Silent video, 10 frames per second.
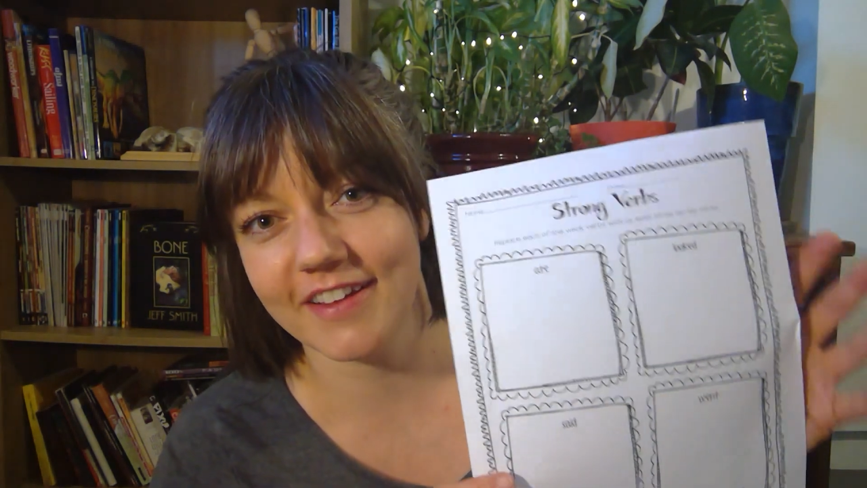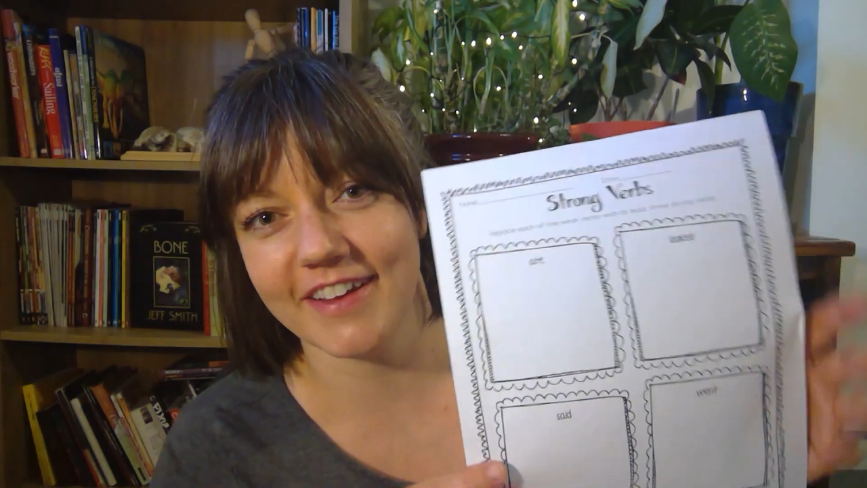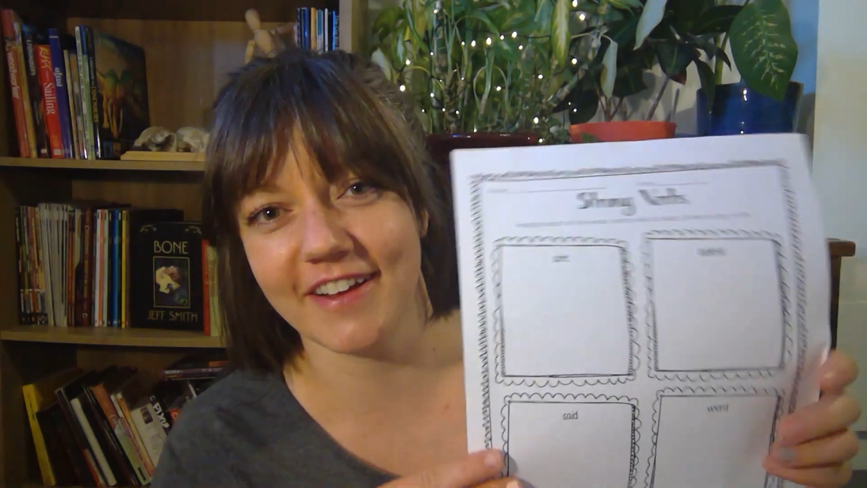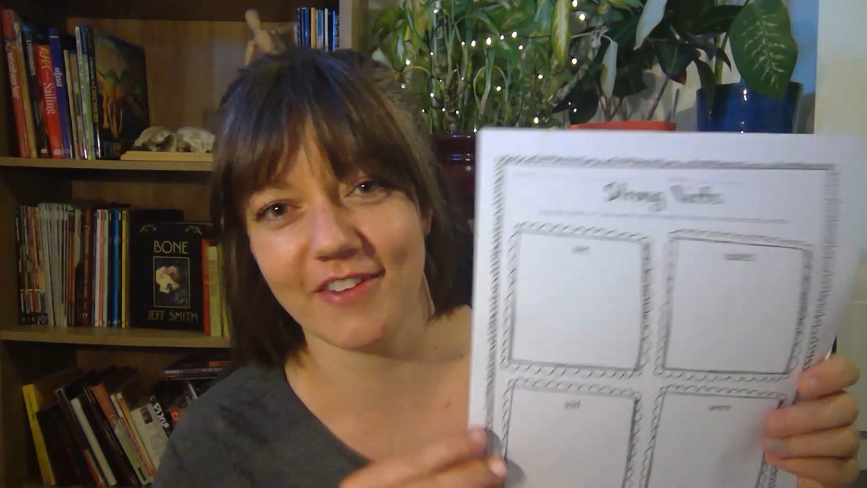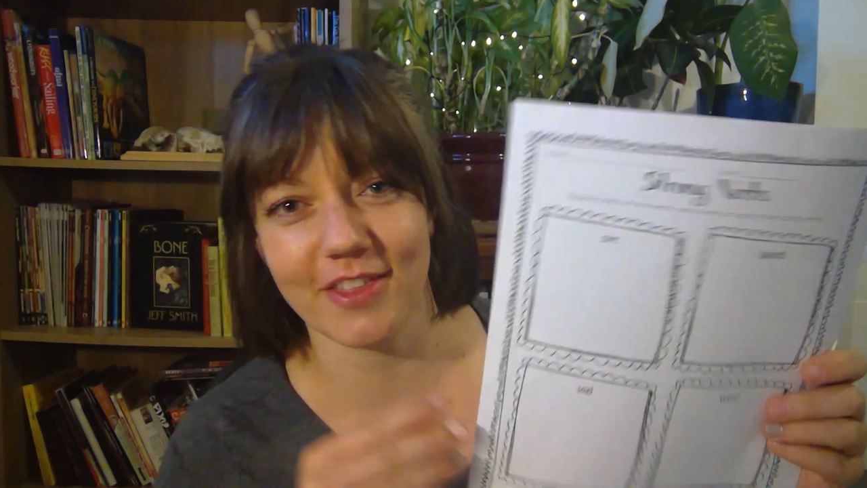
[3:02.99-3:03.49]

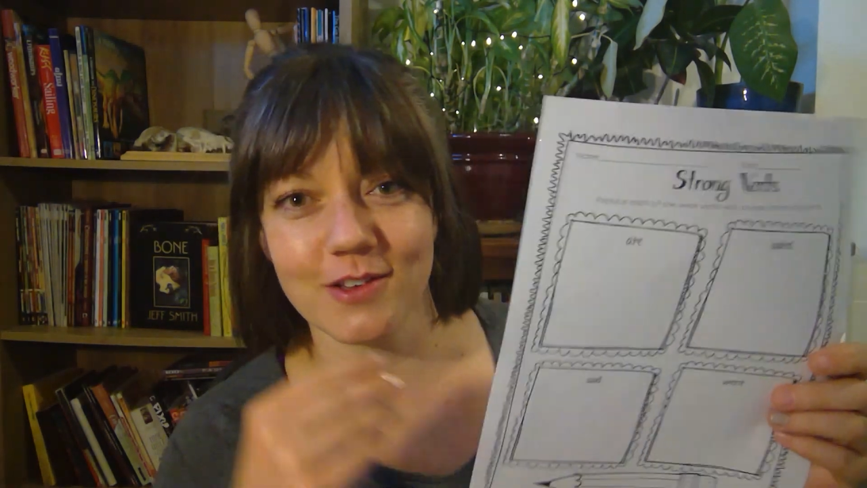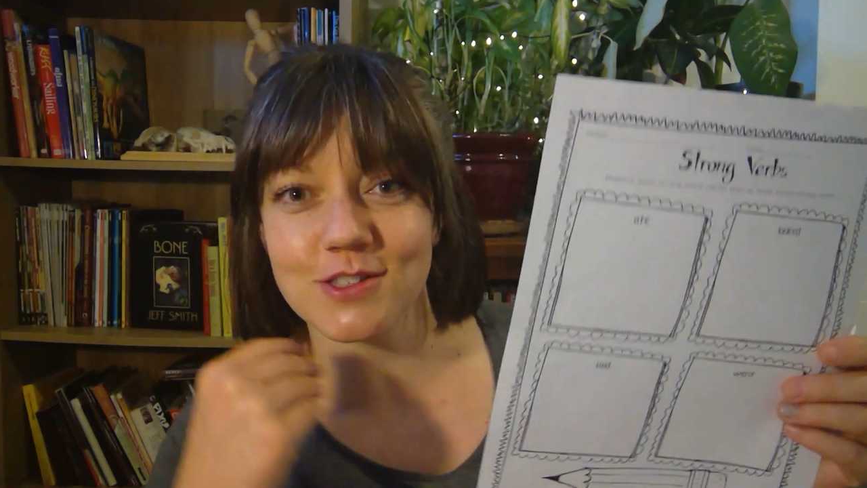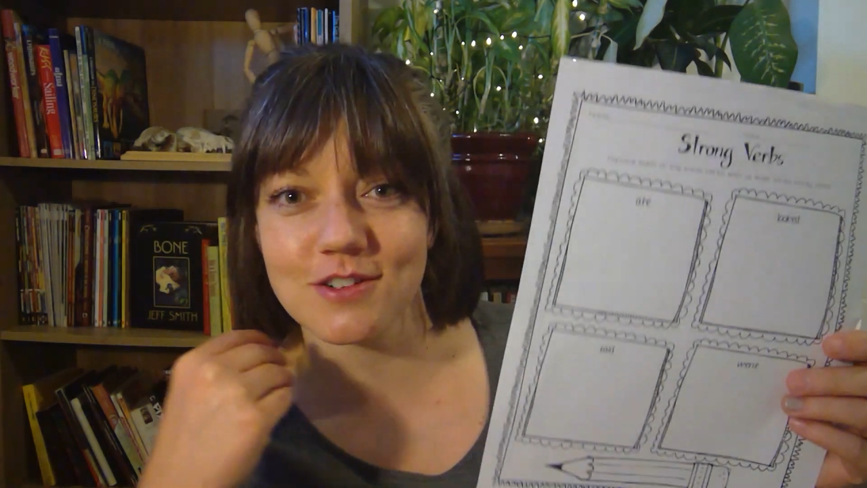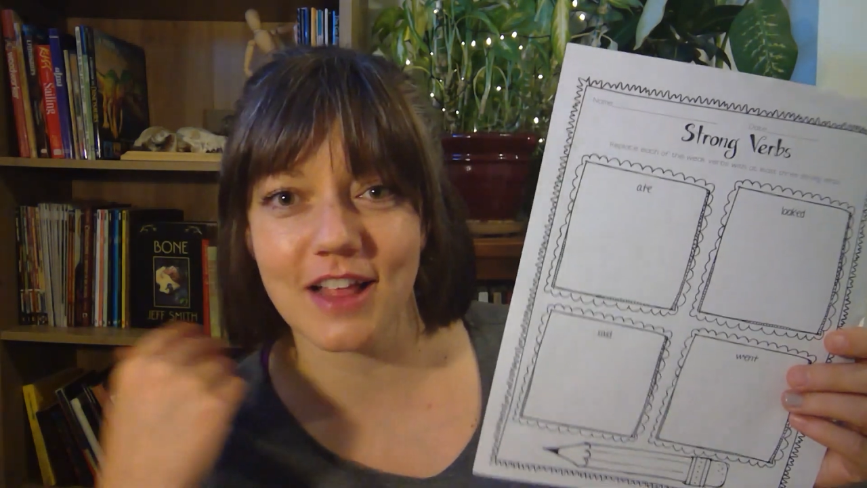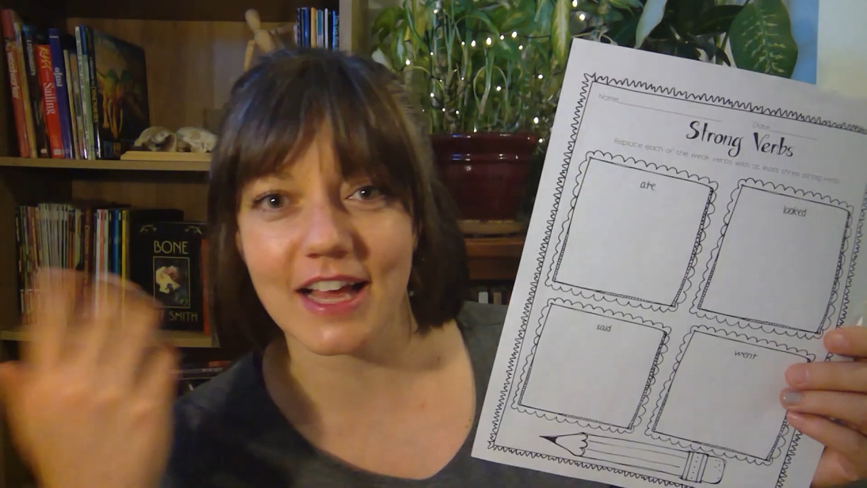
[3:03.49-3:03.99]
You know, those
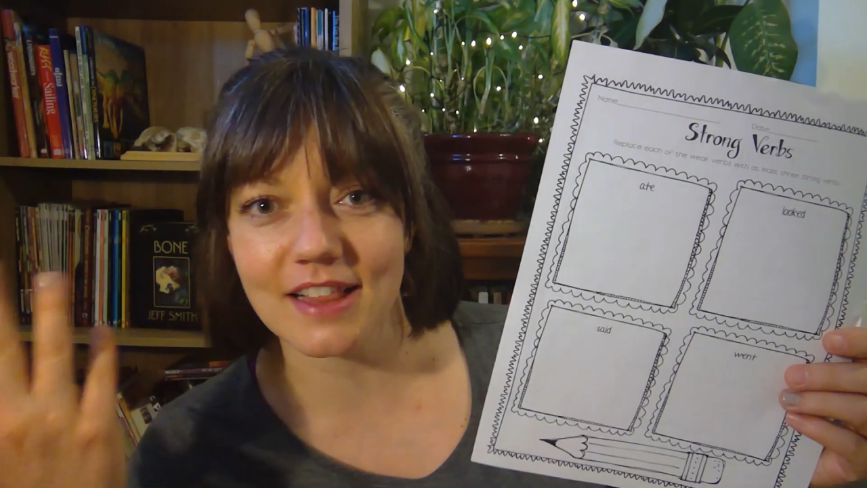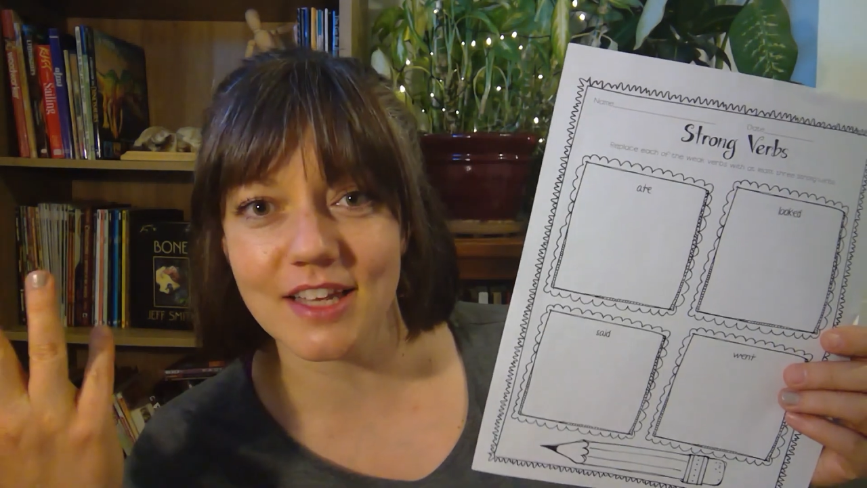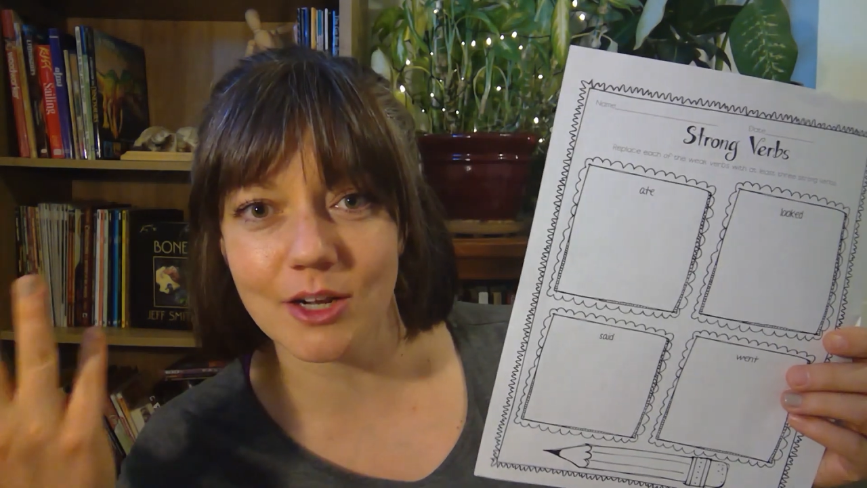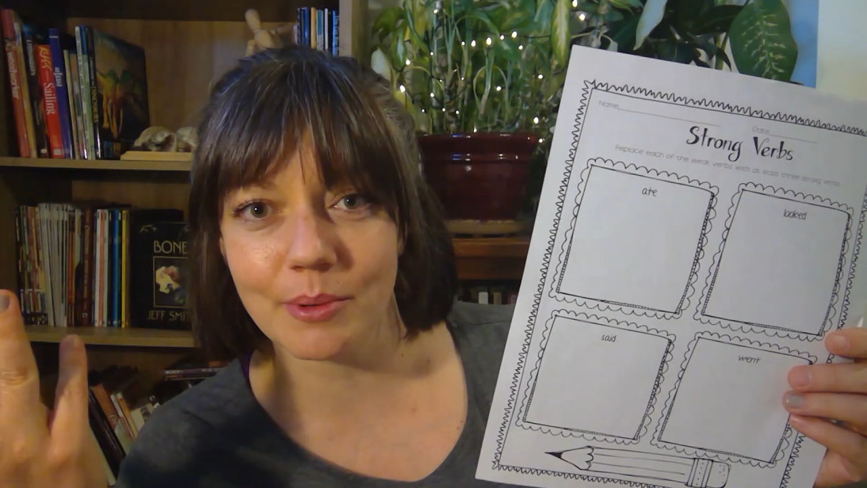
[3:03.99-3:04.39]
are like a little